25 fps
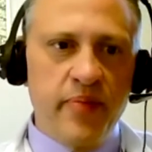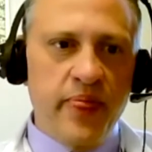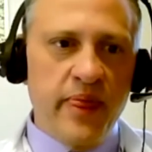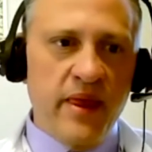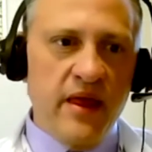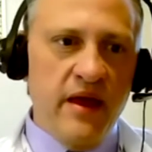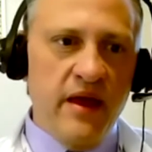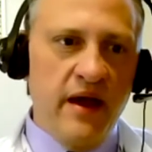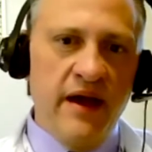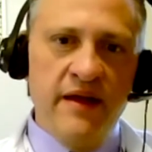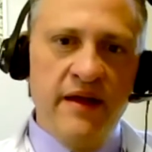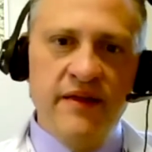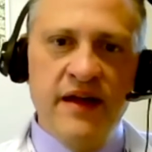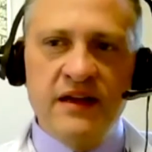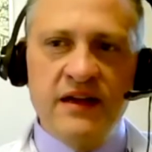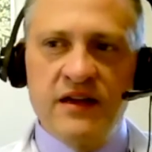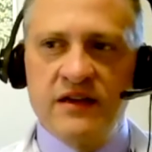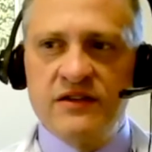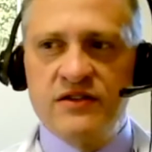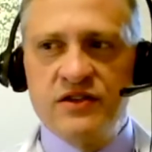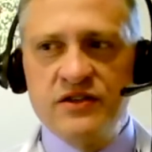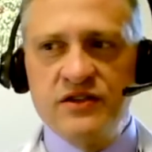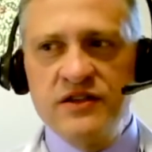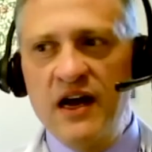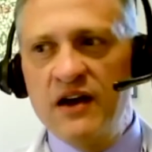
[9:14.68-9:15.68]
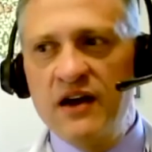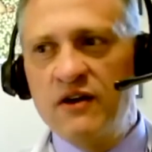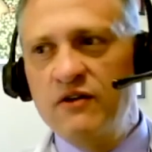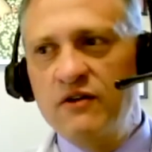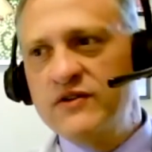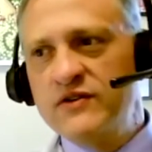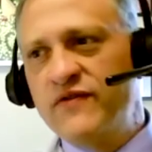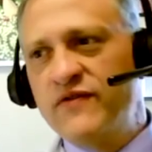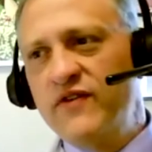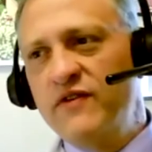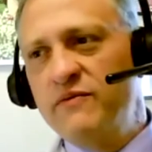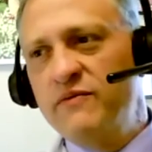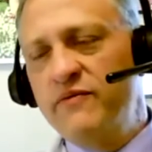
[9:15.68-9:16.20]
And that just not goes
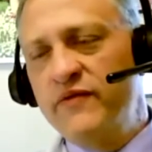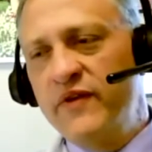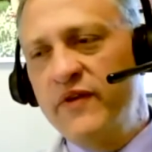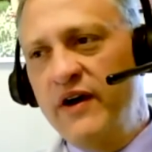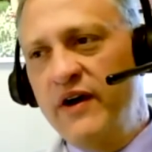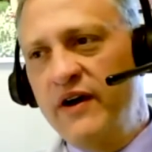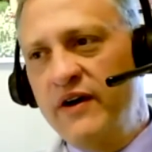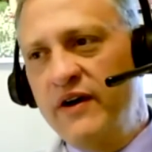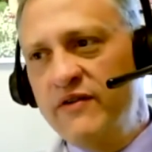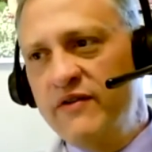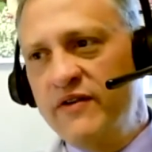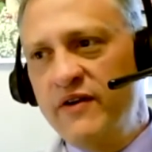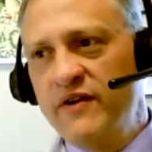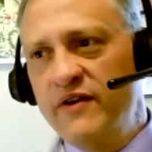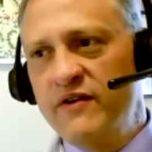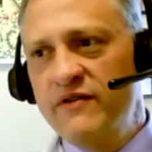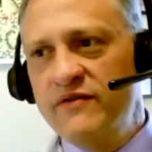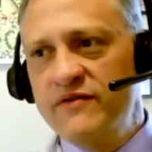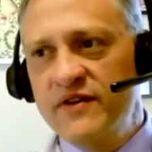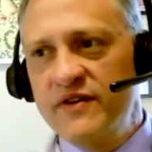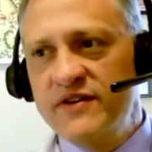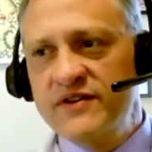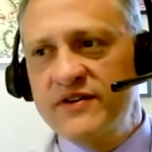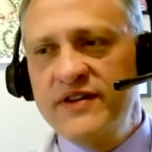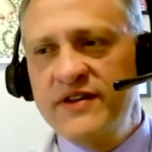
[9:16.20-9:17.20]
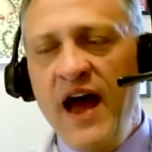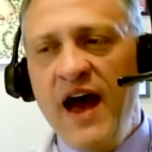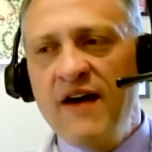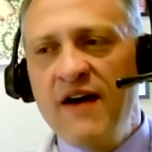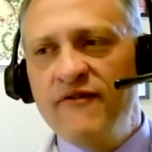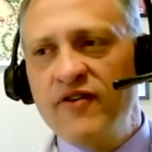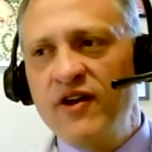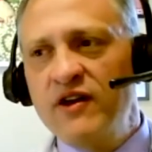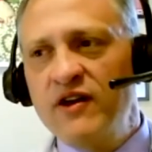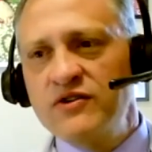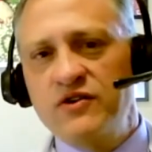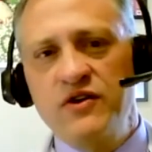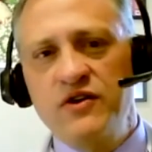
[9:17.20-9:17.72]
for the staff,
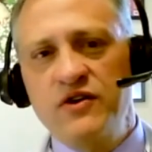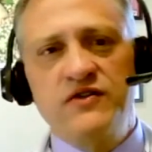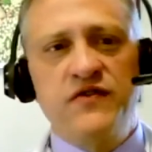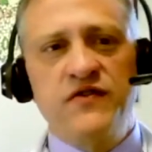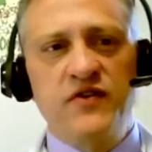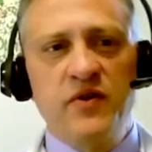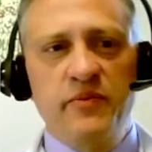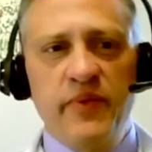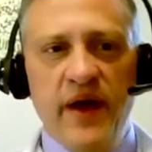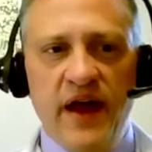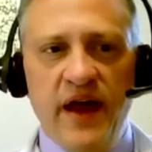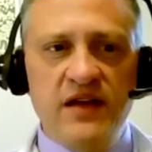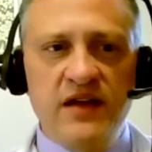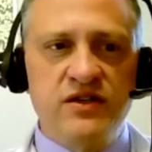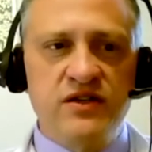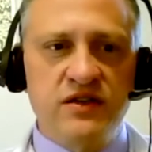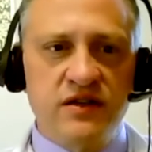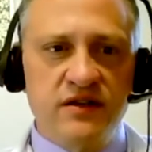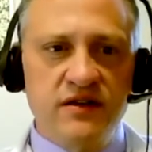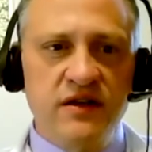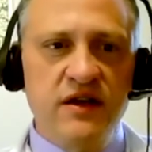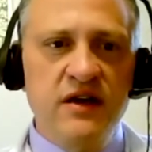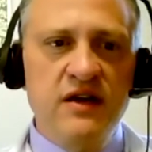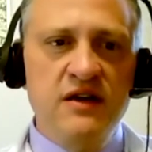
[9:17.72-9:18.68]
it also goes for the patient.